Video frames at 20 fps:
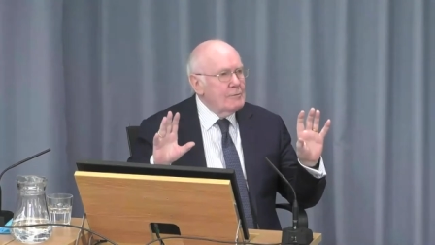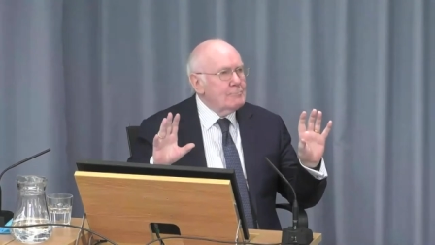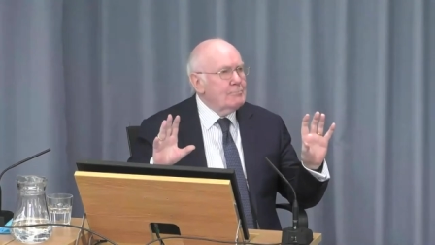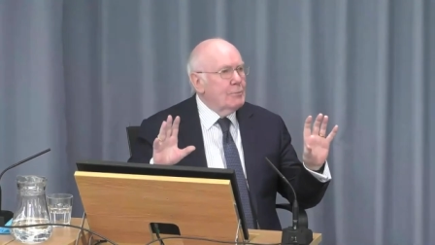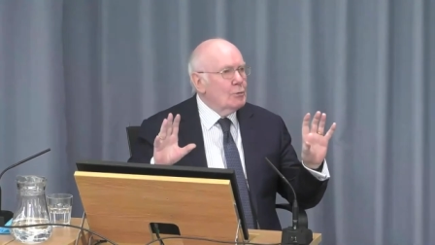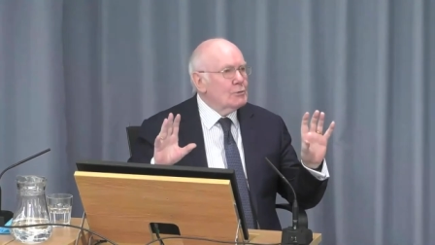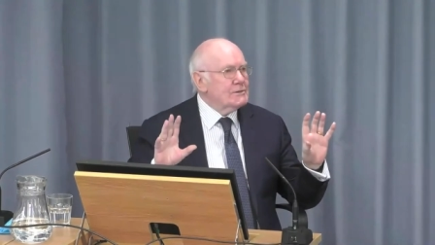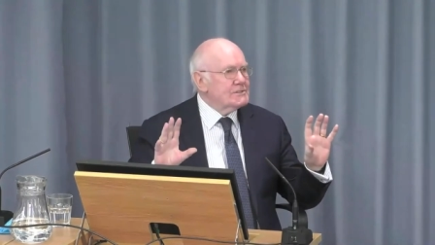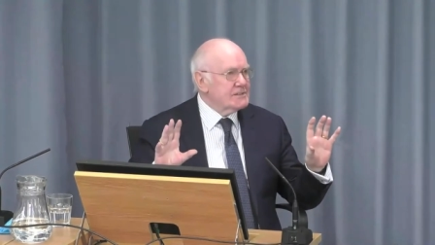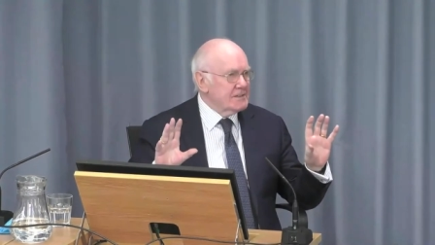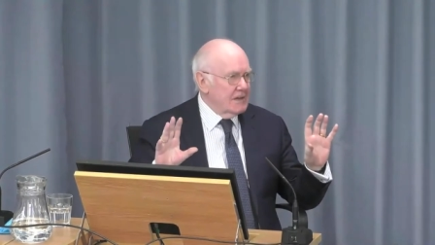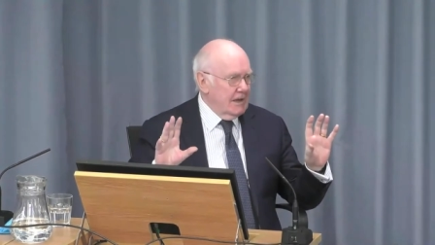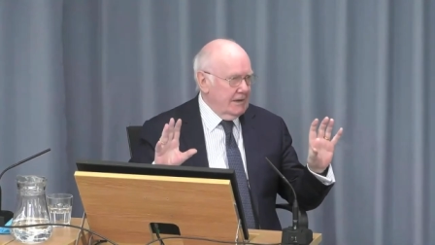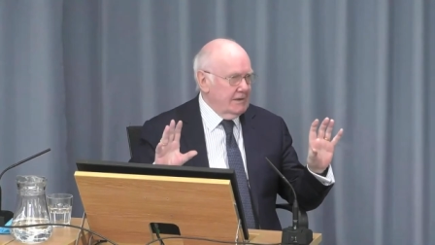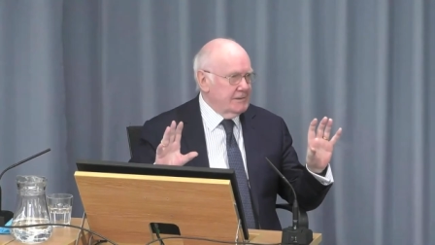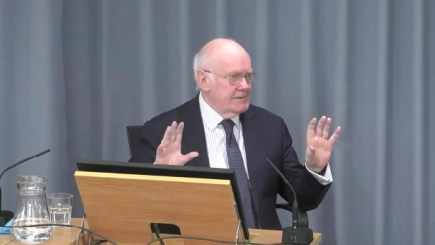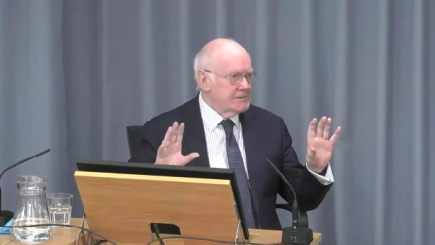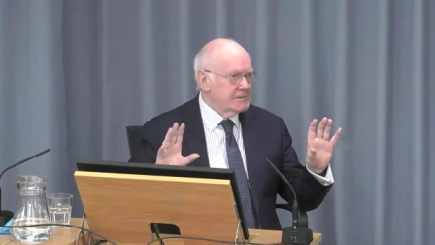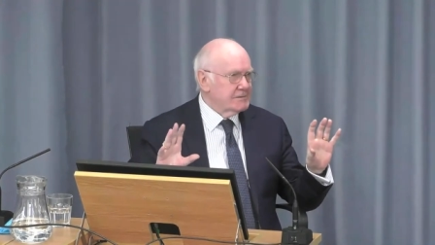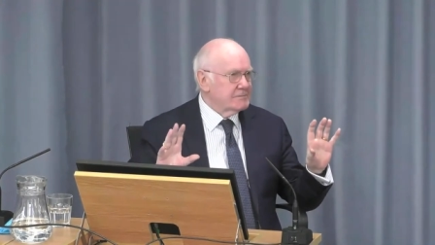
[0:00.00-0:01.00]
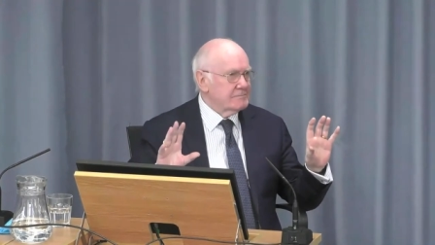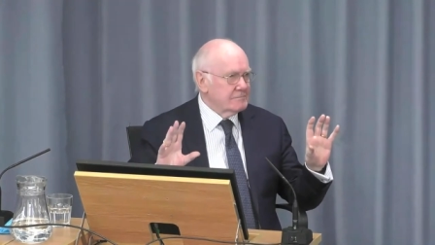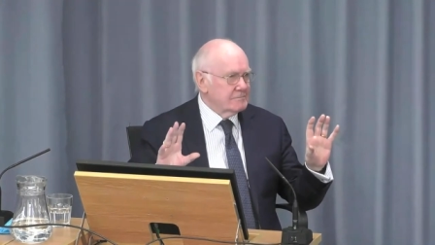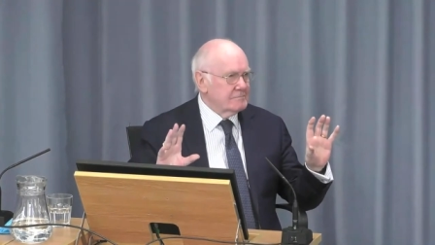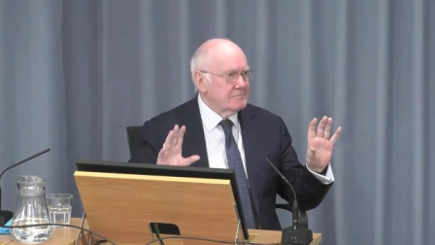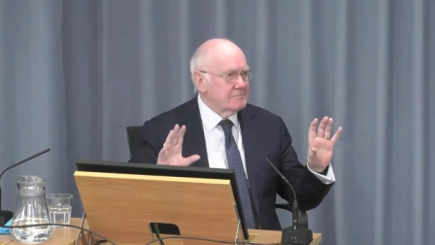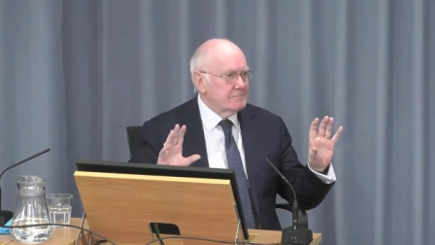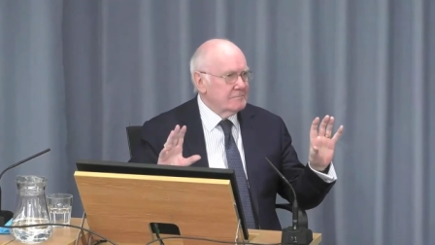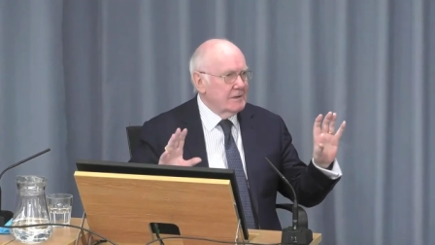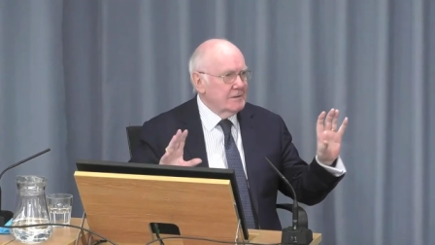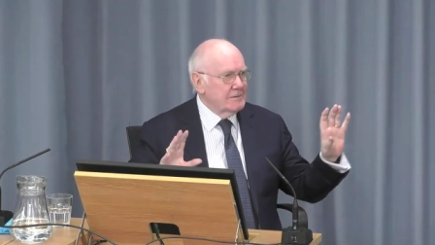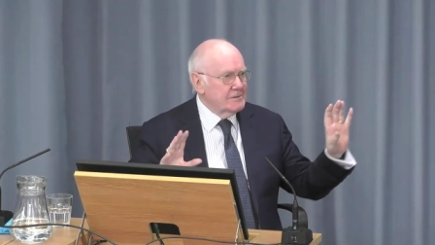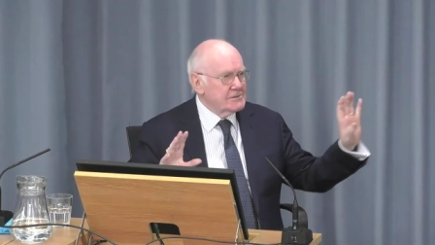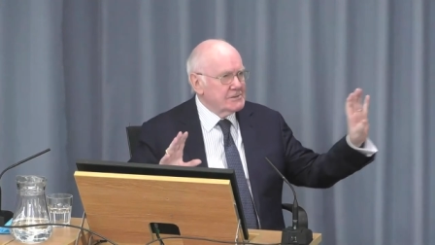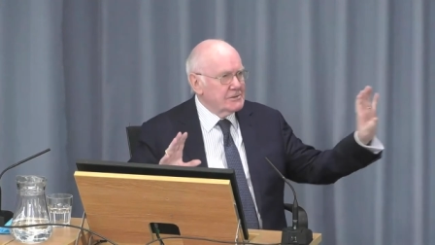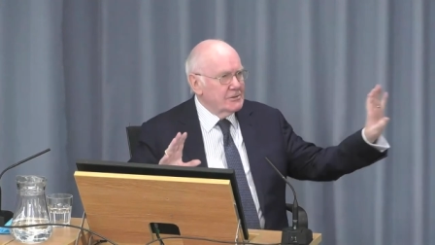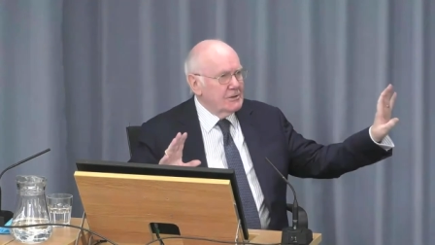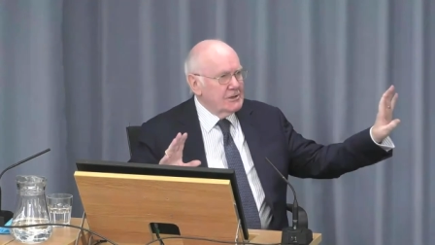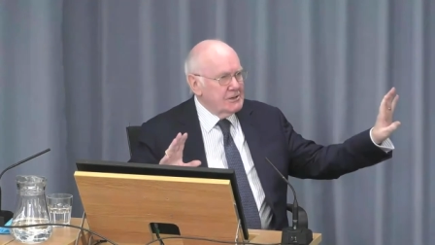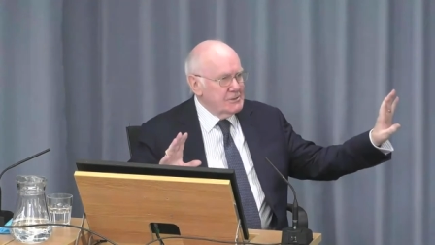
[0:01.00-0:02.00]
on both sides, in the
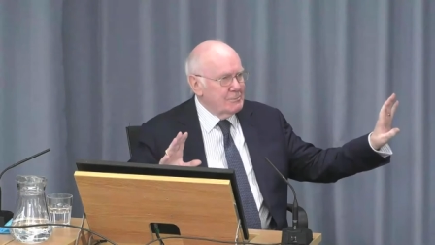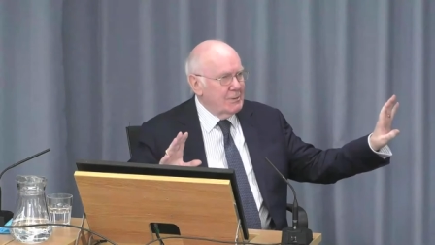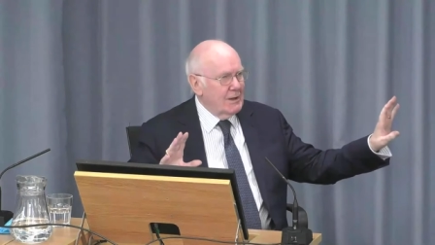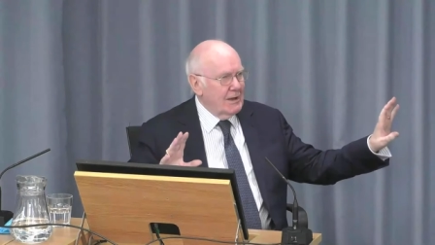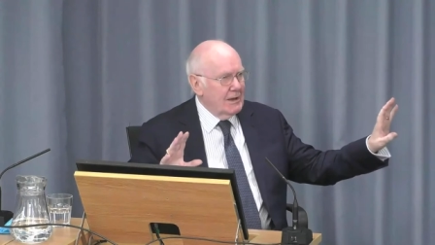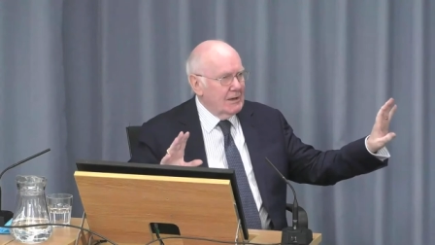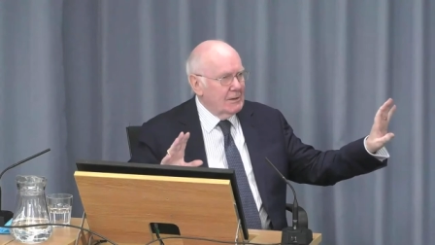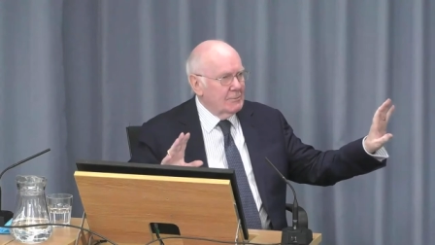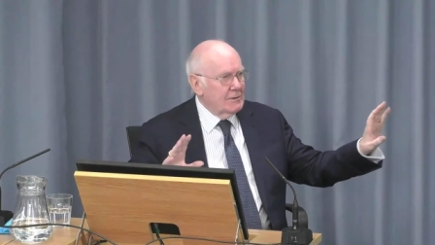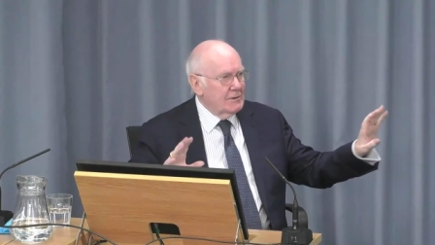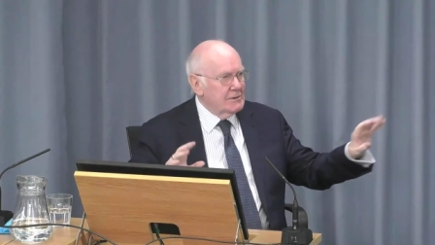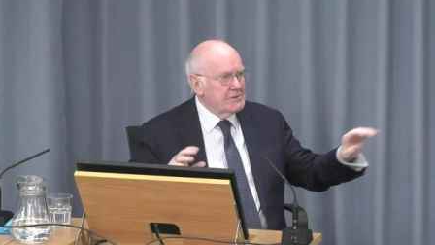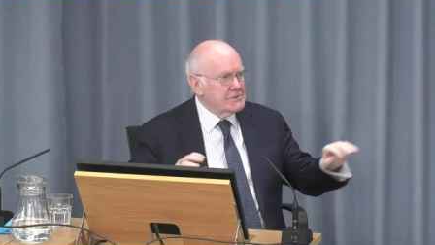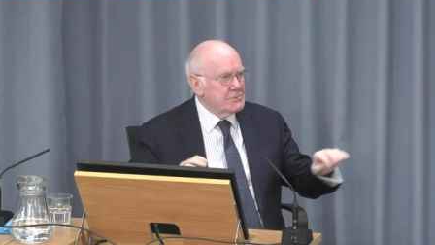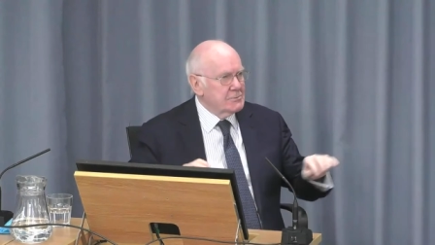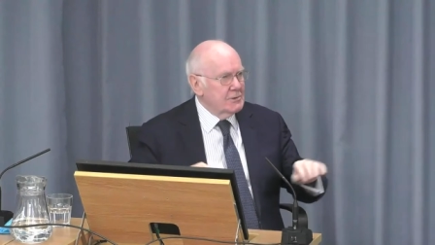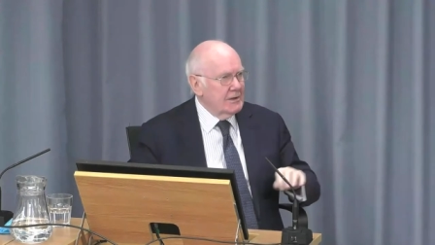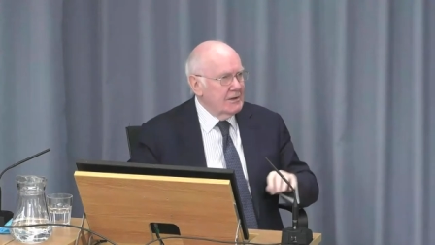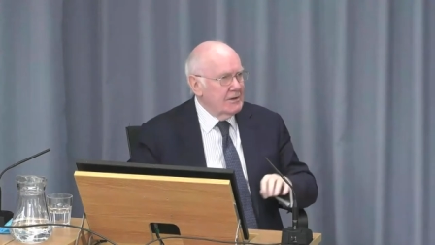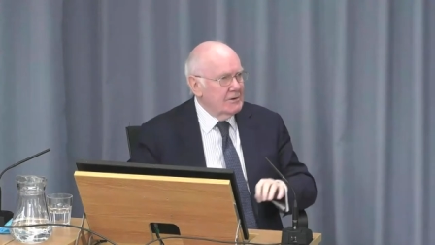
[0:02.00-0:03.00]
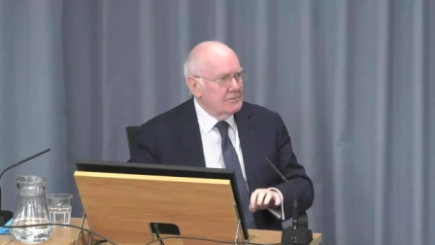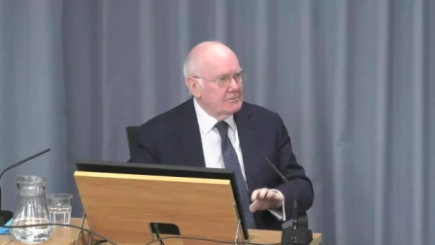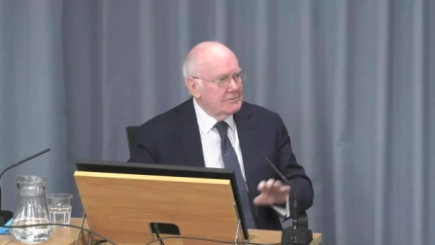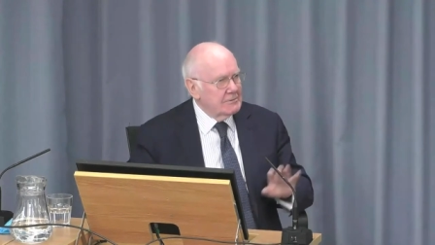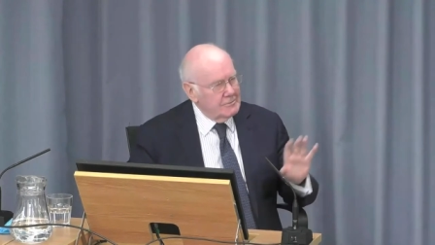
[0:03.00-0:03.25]
Scottish Parliament as well.